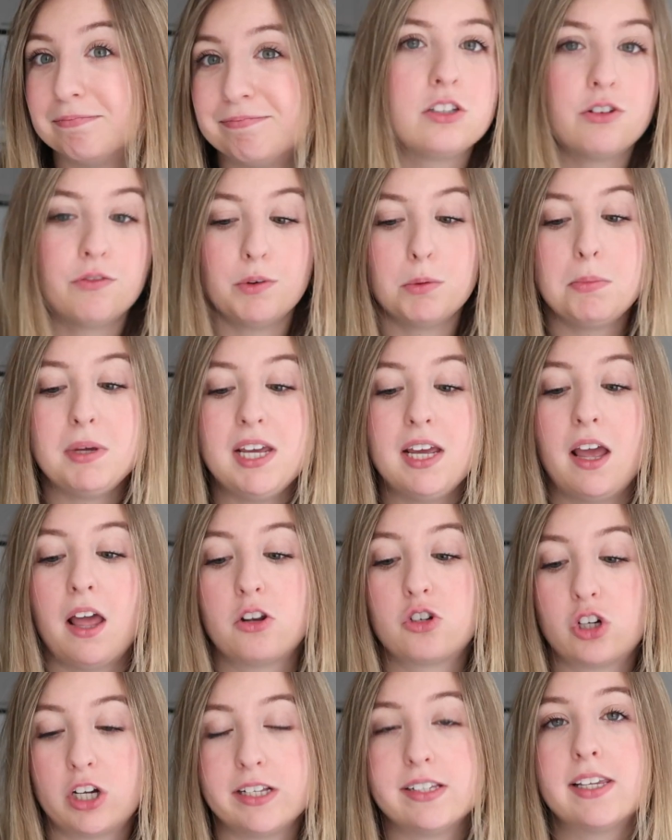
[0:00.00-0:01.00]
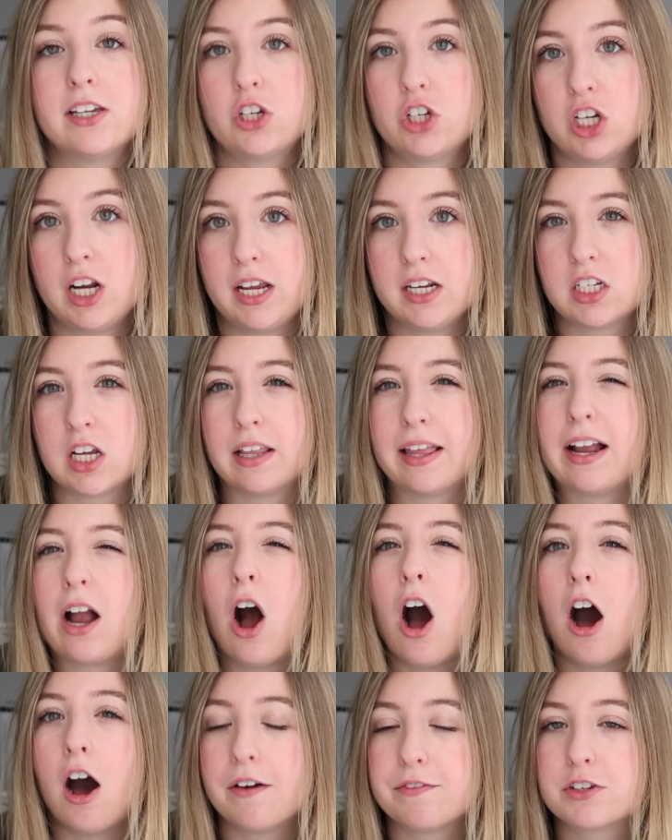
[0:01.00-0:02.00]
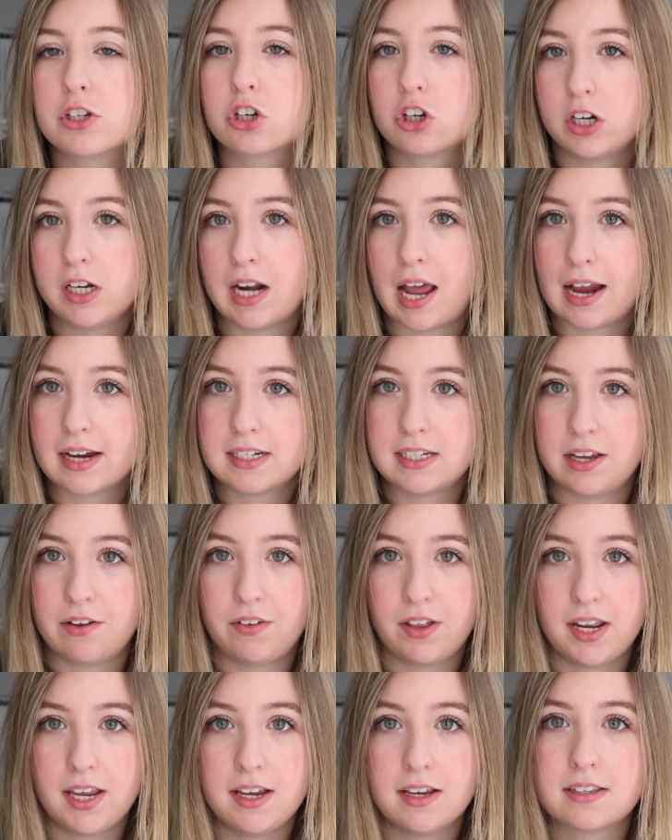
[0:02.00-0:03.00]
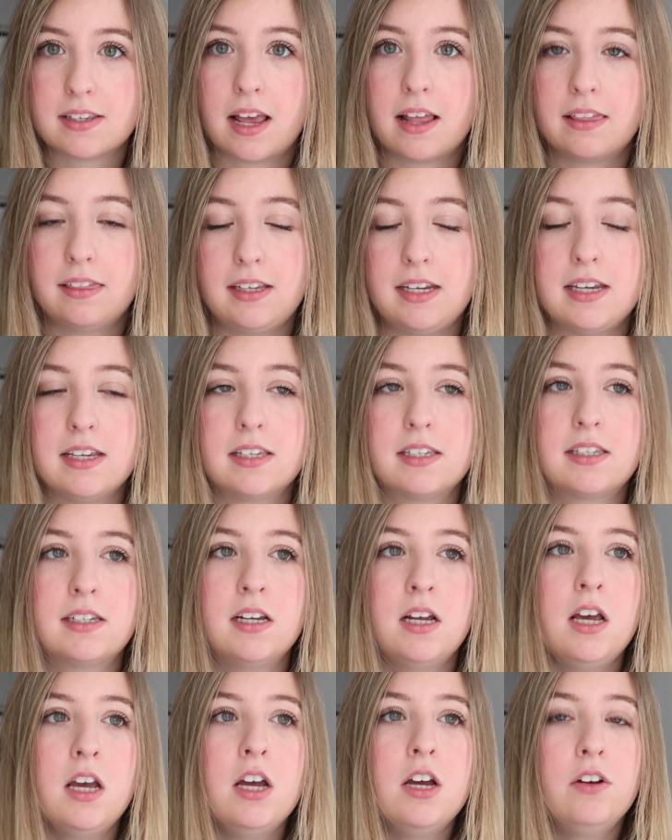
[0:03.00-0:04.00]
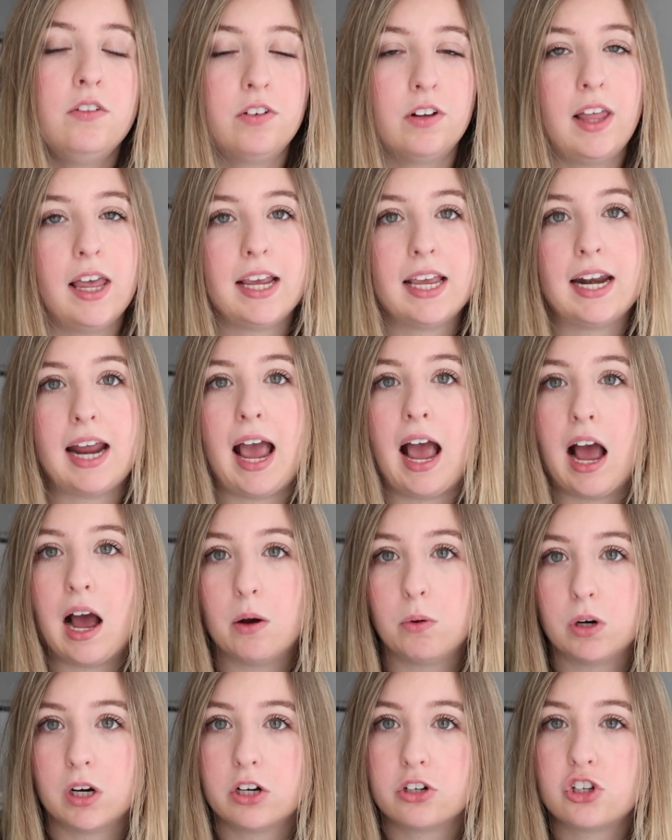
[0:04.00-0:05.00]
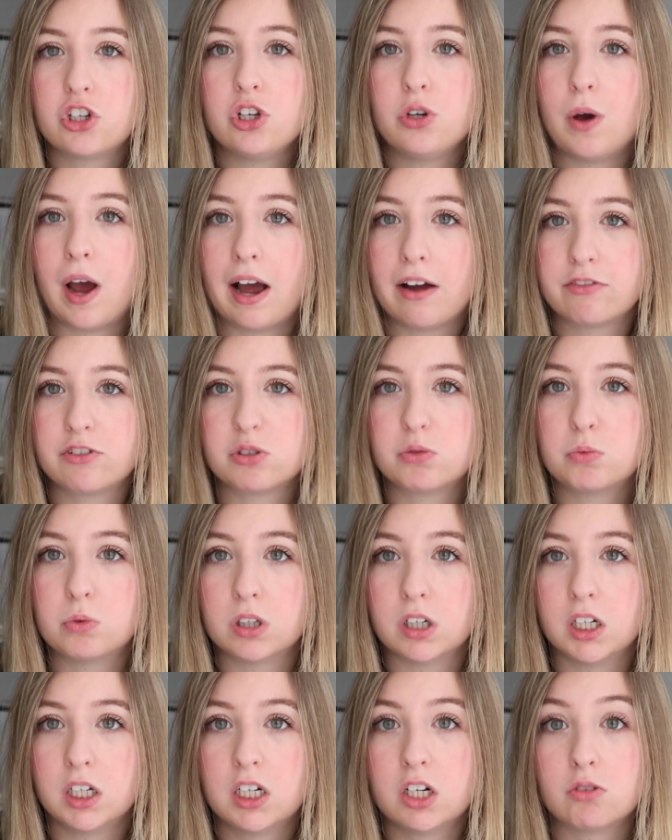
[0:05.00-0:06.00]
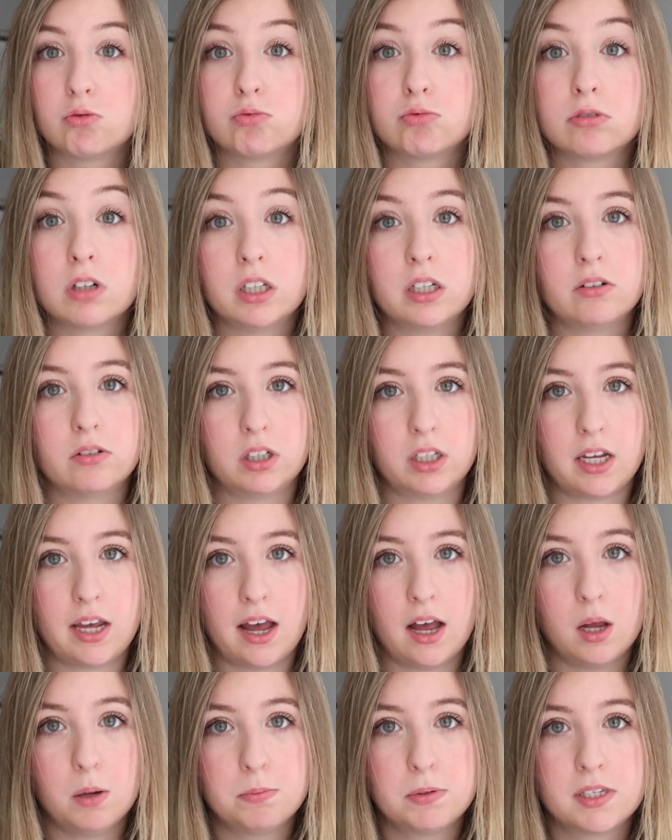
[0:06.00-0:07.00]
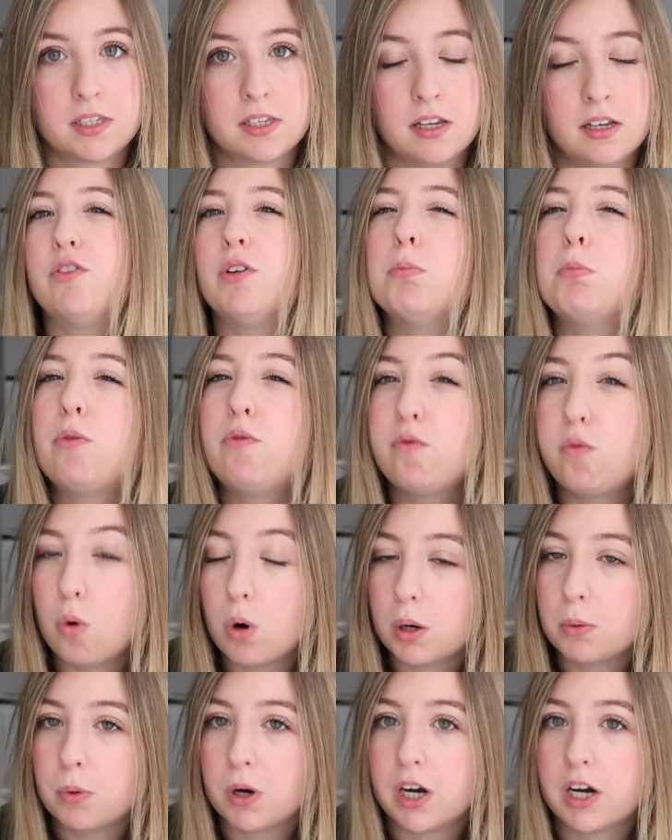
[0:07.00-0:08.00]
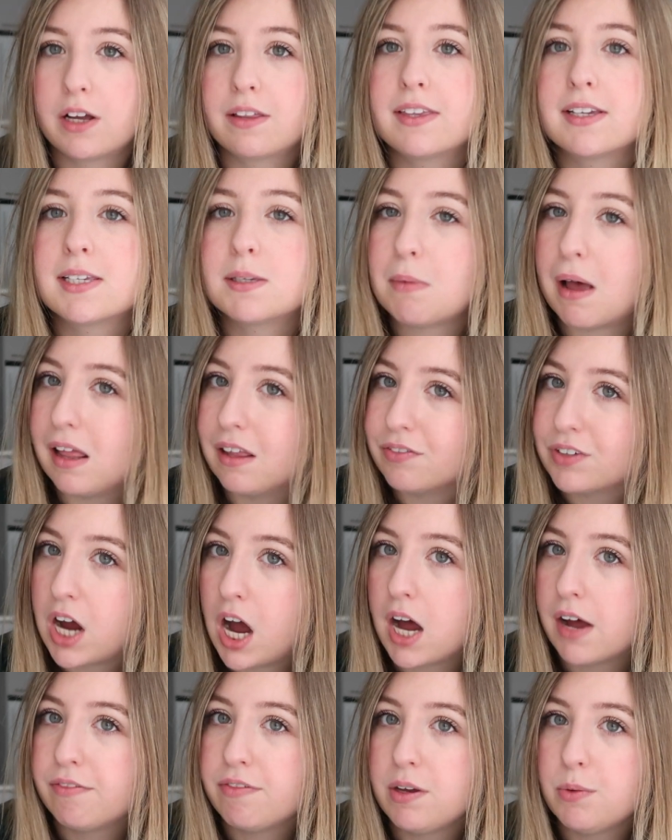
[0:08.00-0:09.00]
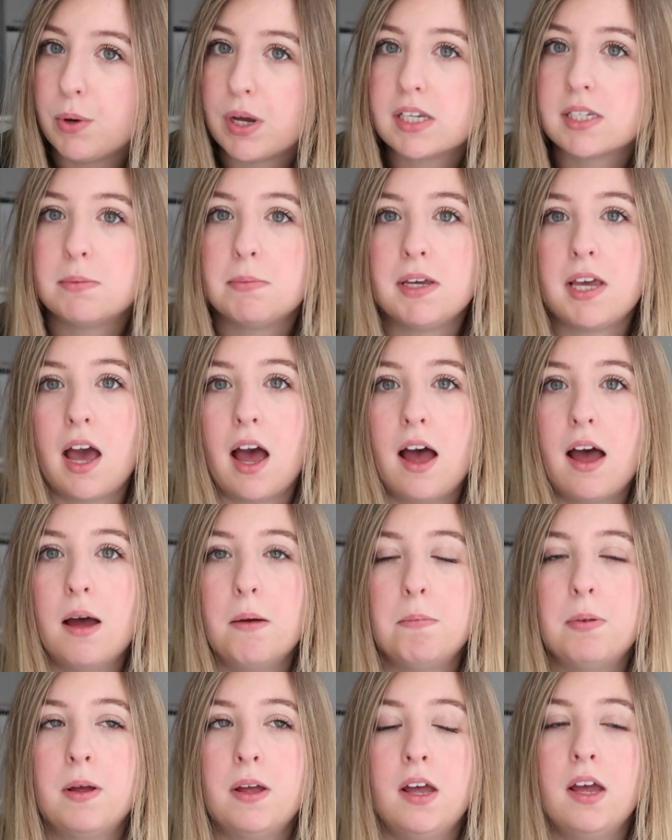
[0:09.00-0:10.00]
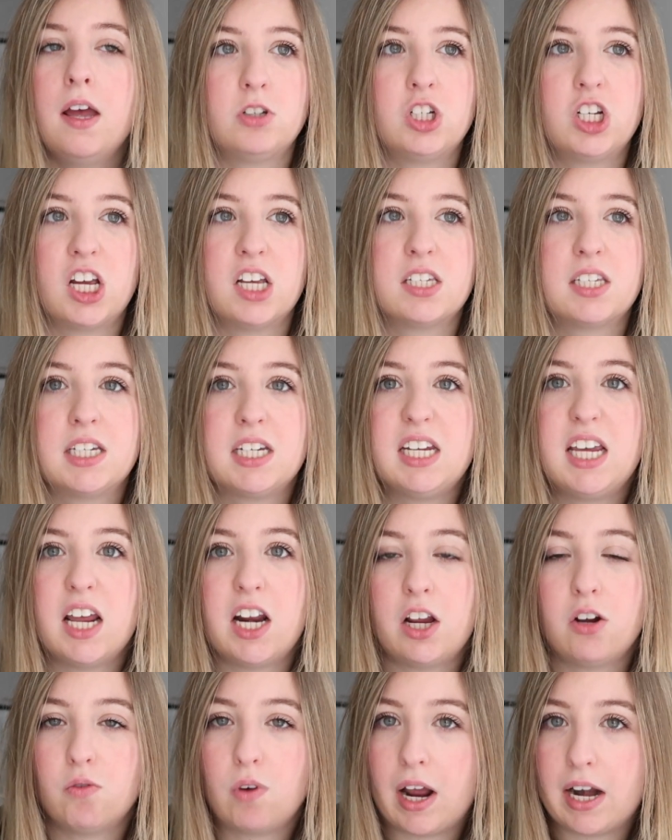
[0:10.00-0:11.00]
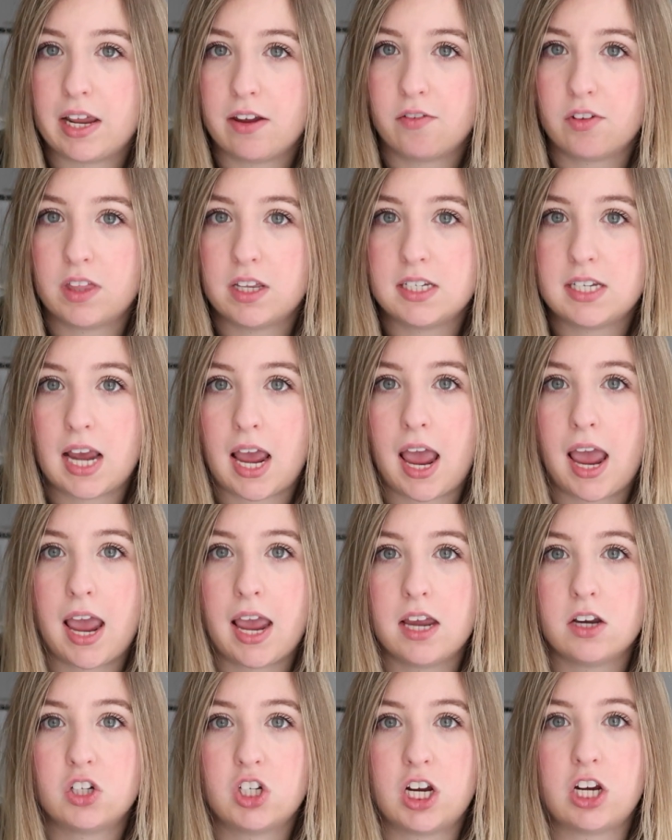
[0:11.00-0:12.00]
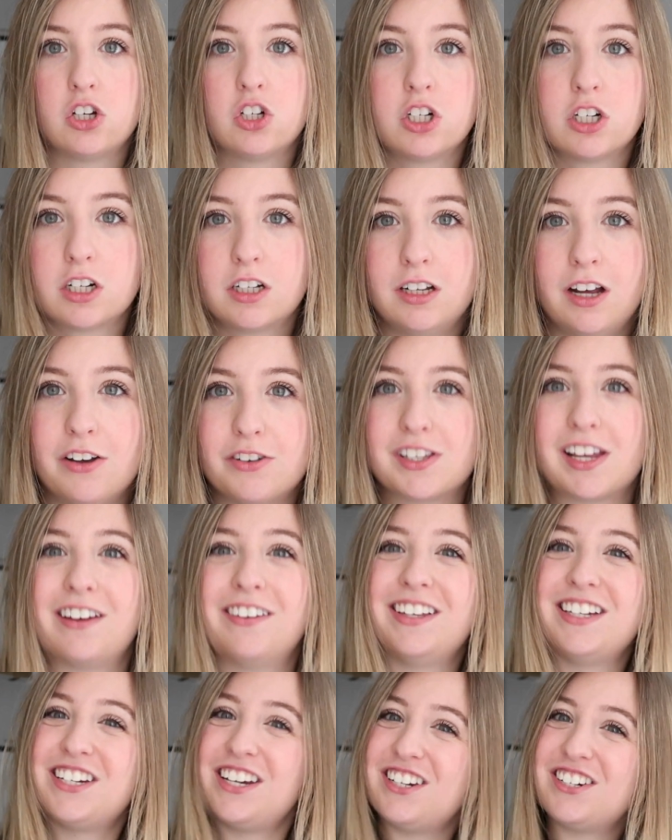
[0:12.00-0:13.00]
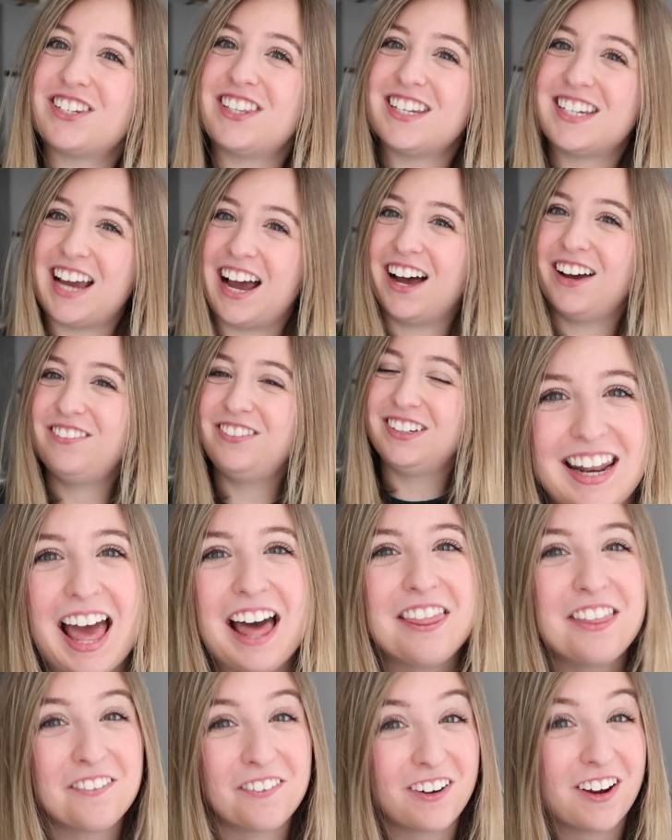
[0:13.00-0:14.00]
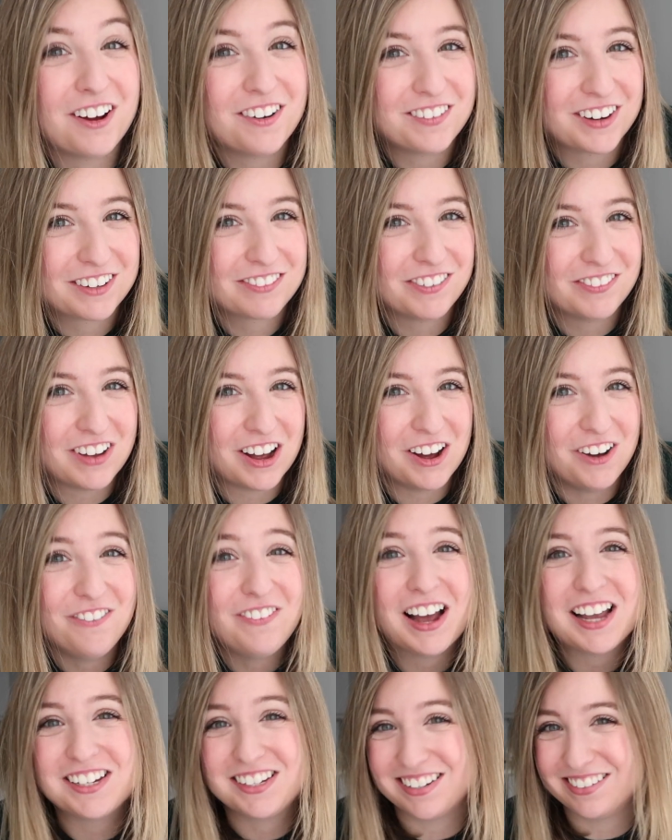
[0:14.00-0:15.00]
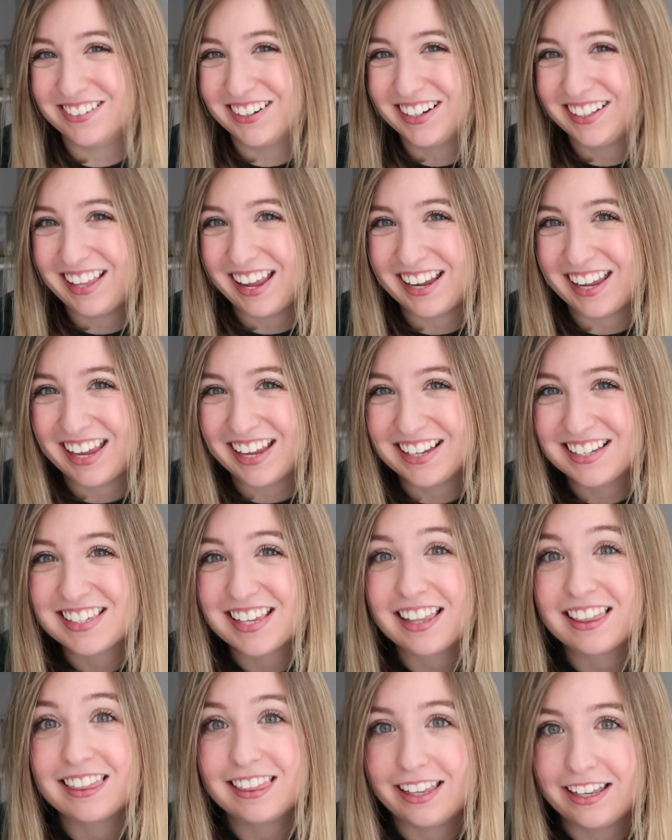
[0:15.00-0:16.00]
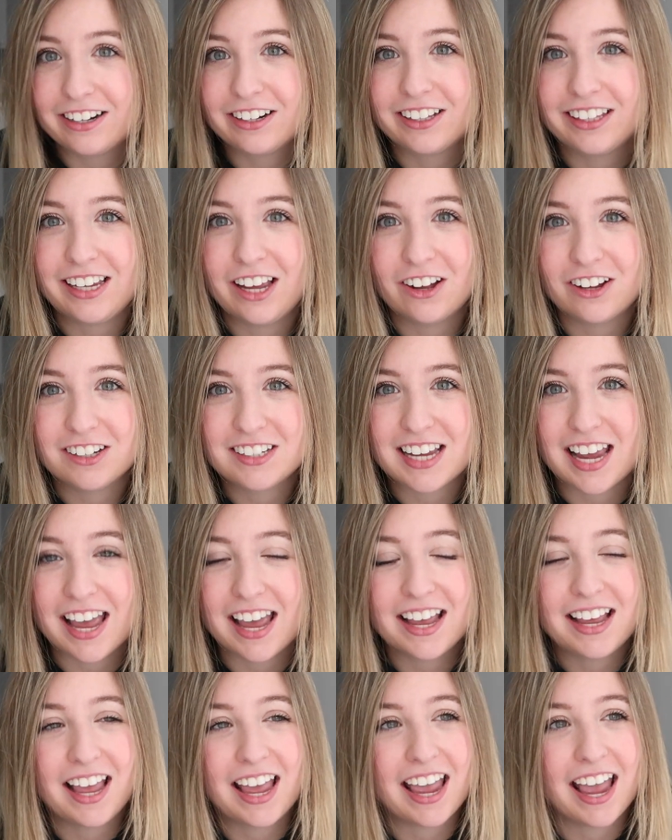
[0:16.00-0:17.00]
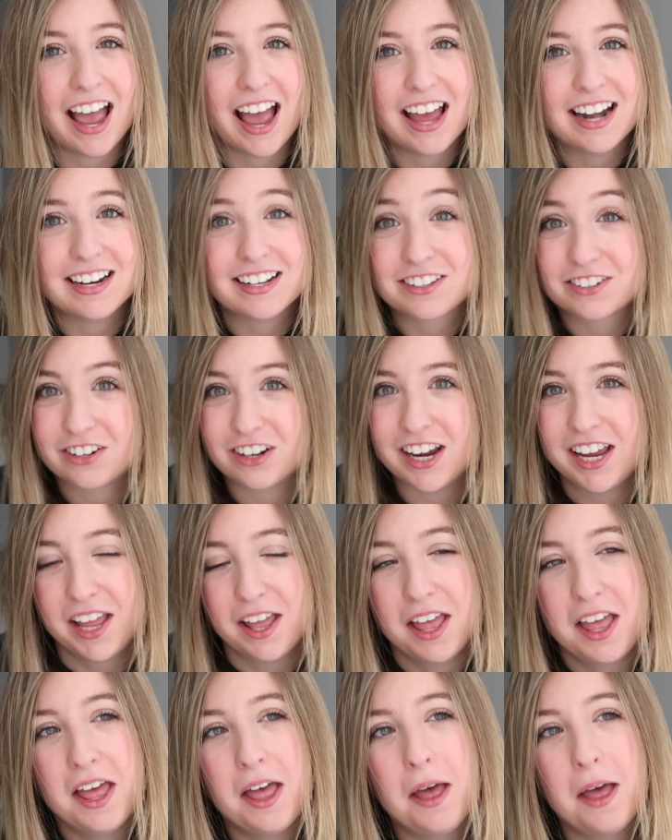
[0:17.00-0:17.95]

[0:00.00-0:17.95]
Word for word: So for me, transitioning to like off-screen activities, at least for like an hour or two after work really, really helps. For before work, the smell of coffee wakes me up just getting ready for the day, changing your clothes. I only changed the top. Now that we're all work from home, I do wear leggings literally all day and it's great.